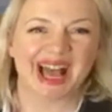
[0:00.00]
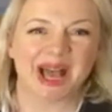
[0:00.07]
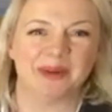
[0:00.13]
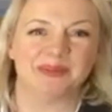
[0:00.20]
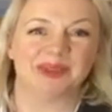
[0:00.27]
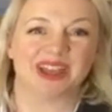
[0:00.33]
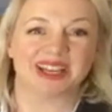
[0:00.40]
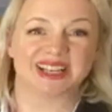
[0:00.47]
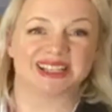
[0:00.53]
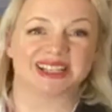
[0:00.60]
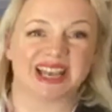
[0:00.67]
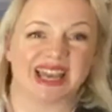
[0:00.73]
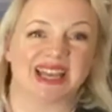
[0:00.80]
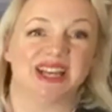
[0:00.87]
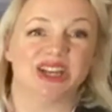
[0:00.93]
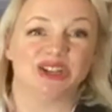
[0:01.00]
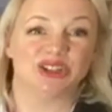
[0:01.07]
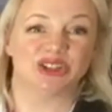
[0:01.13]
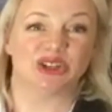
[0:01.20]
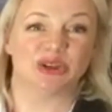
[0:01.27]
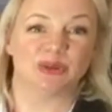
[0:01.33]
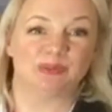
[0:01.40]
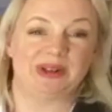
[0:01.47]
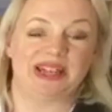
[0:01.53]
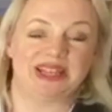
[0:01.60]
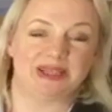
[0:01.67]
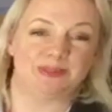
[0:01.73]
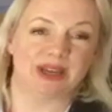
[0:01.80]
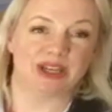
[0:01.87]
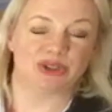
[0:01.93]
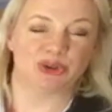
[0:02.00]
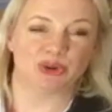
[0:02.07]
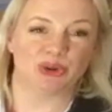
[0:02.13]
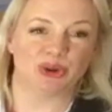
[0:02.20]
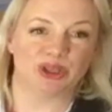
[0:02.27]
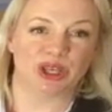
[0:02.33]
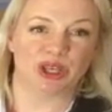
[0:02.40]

Like I say, do please make sure